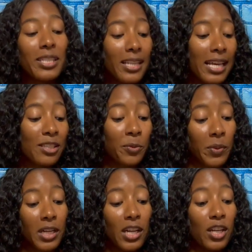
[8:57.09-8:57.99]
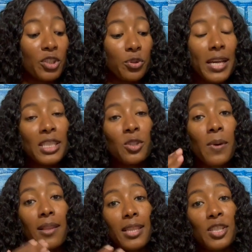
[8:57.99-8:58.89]
And that's what we're going to address
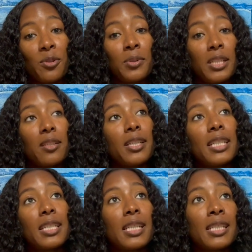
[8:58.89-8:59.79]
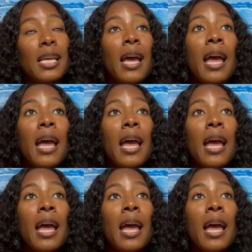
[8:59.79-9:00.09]
throughout this new series, is